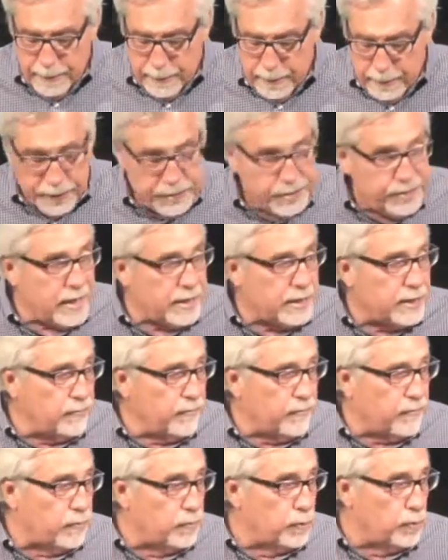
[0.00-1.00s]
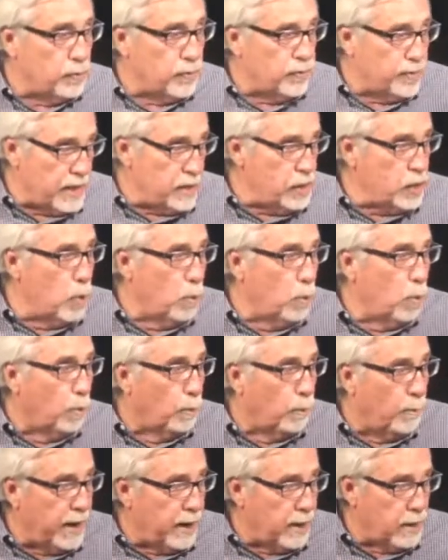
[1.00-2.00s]
a second fruit that you will
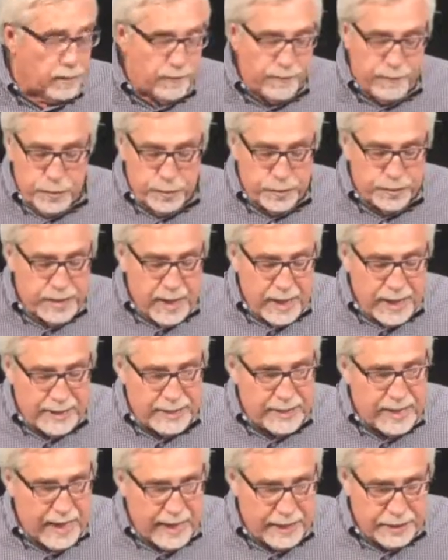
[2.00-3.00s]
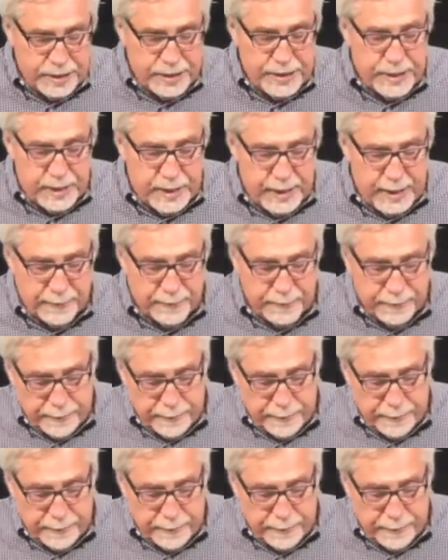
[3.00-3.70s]
bear if you stay attached to him.